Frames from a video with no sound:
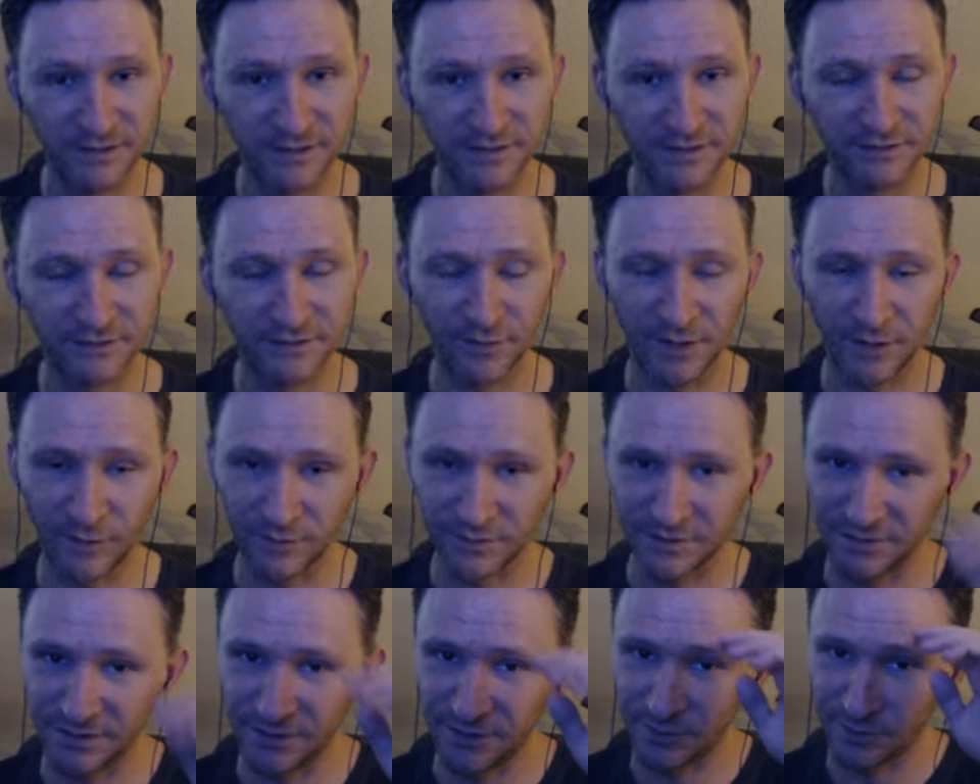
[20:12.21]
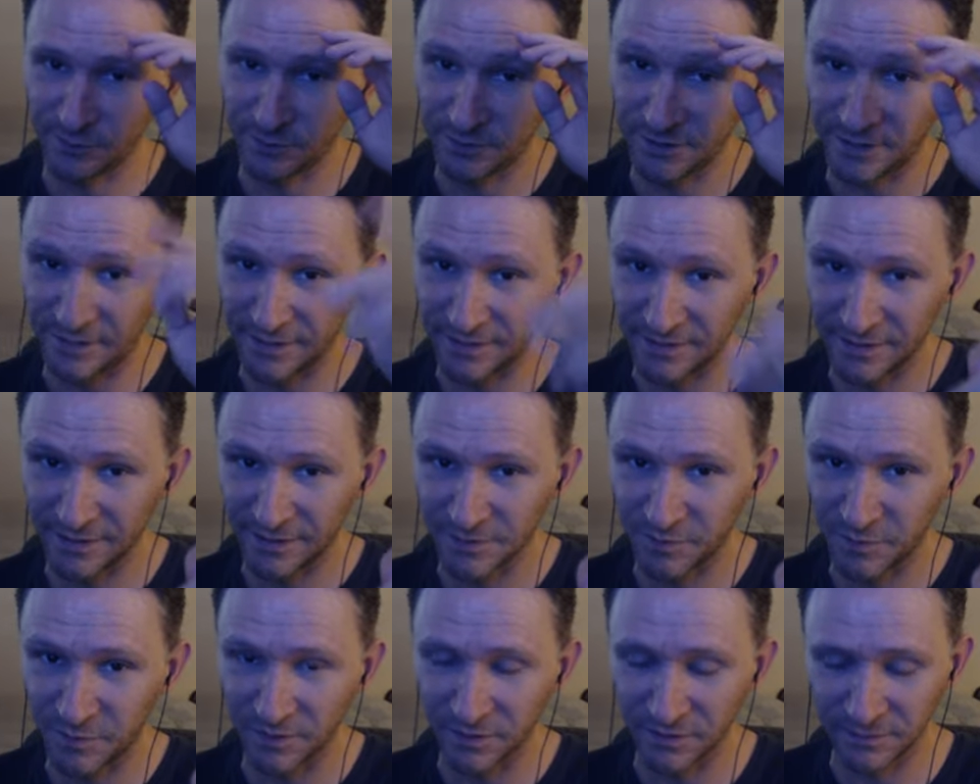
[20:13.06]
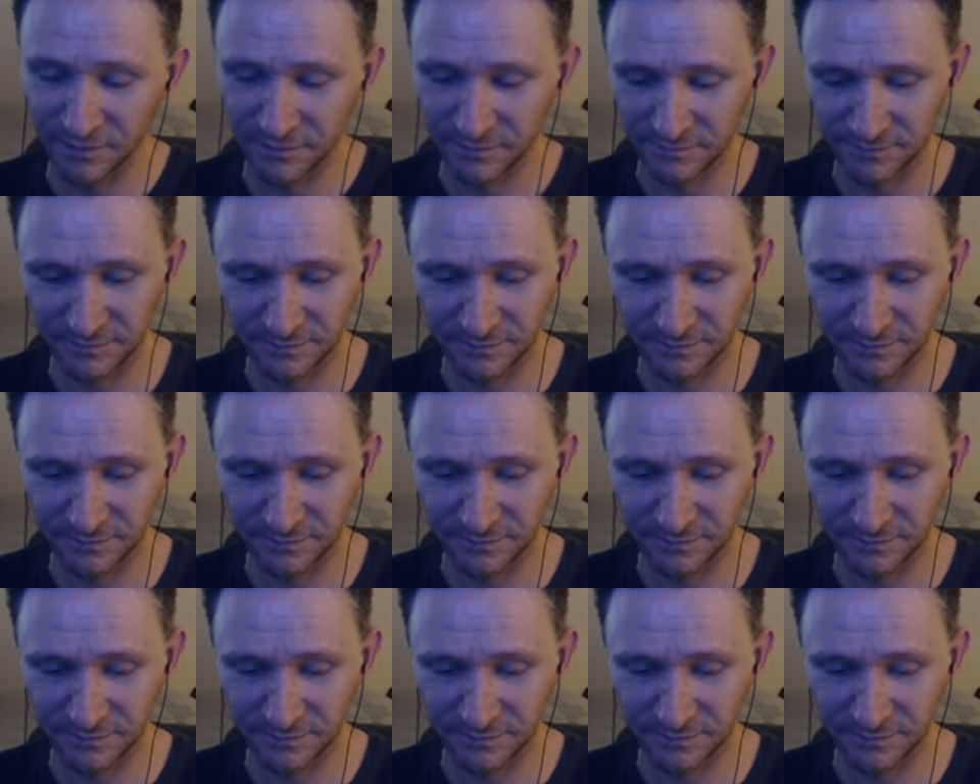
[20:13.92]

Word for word: So I will see you in the next part.